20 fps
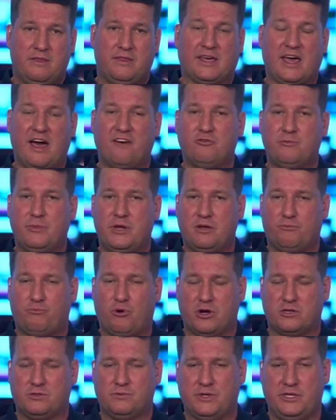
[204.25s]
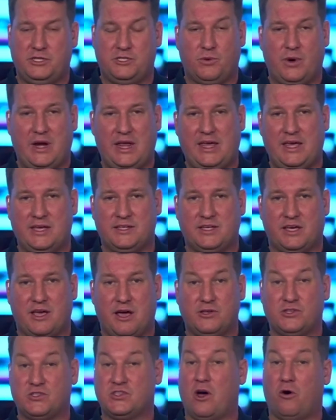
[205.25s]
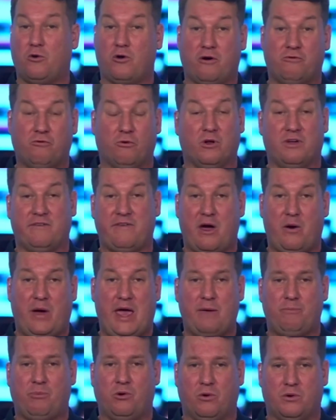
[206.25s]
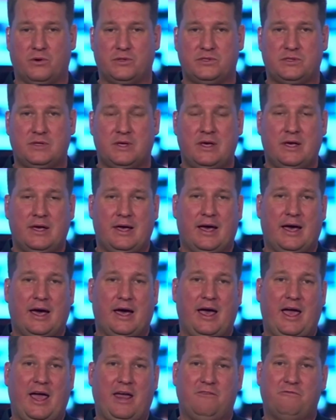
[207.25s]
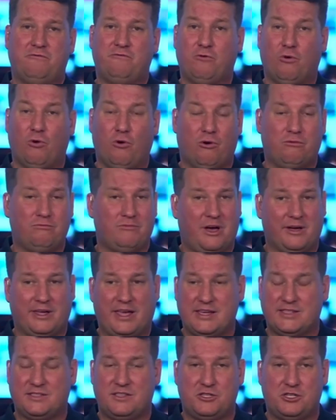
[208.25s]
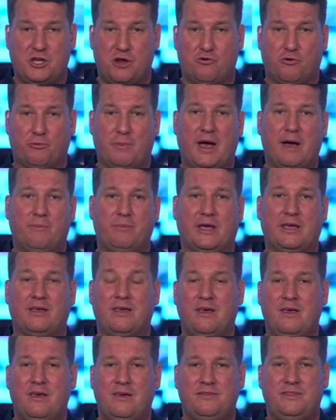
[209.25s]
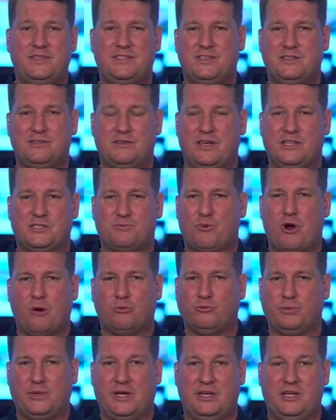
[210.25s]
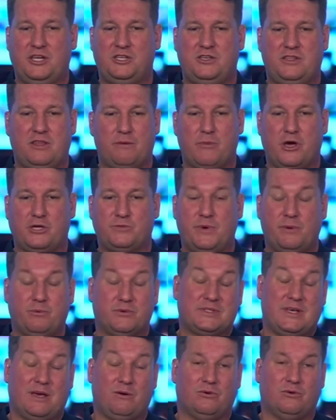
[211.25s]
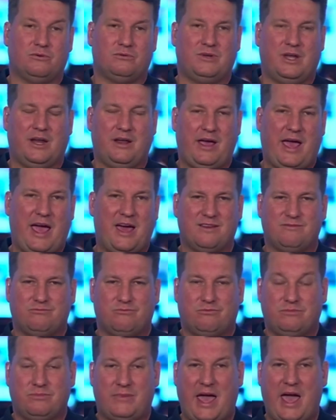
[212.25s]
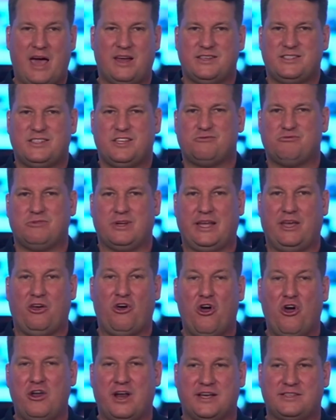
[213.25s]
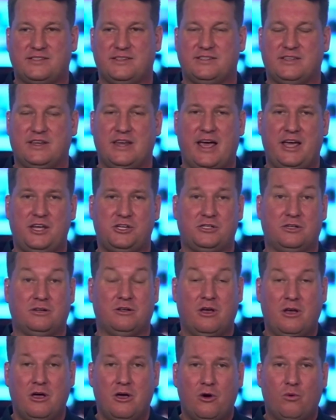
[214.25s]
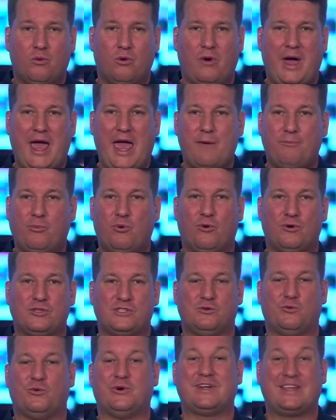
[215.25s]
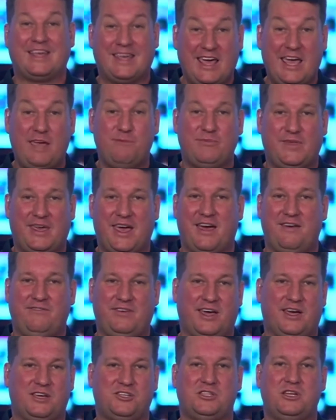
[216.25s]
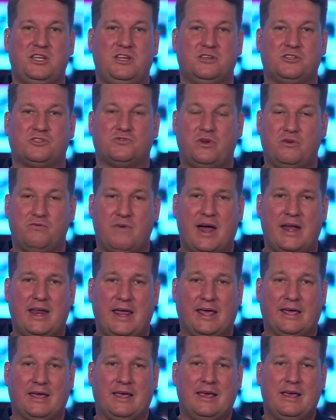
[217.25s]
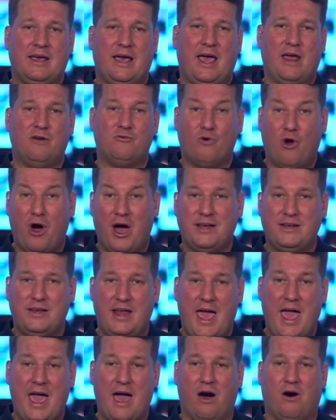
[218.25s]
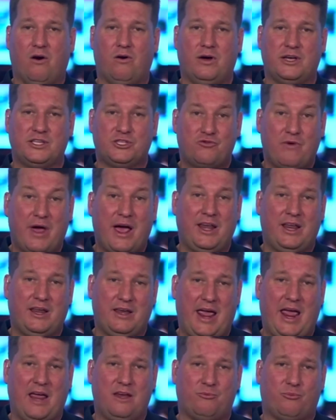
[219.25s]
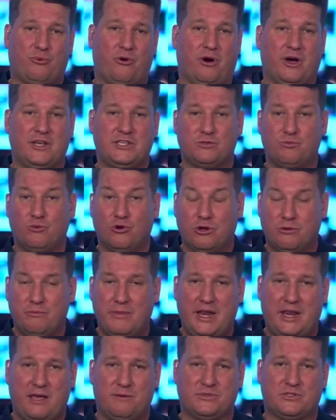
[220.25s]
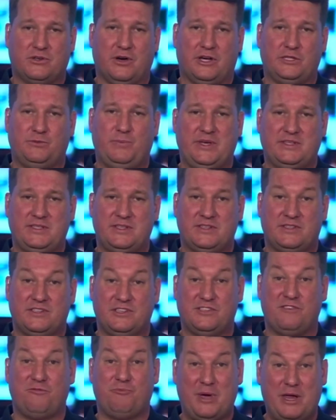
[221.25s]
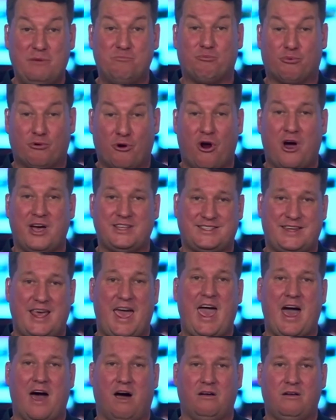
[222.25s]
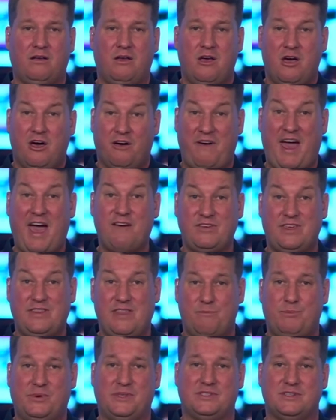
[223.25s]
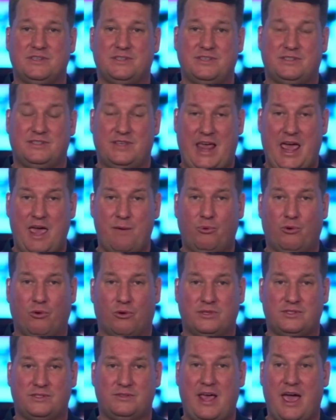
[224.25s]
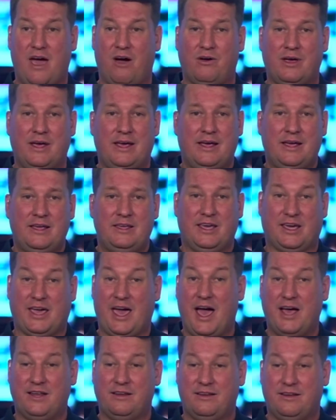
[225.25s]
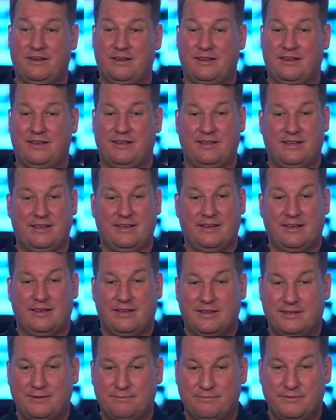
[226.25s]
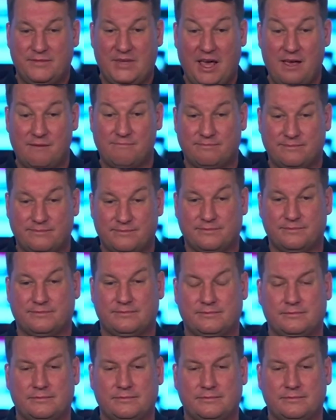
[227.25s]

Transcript: The government approximately 20 years ago sold off all of our airports. And for, I guess, the general public, it's probably an issue that most people say, well, you know, how does this really hurt us as a nation? Well, airports are what keep the aviation industry running. And right now, Australian enterprise, small and medium-sized businesses have been priced out of having their businesses at airports. Now, Ben, let me just jump in there. Yeah. Is that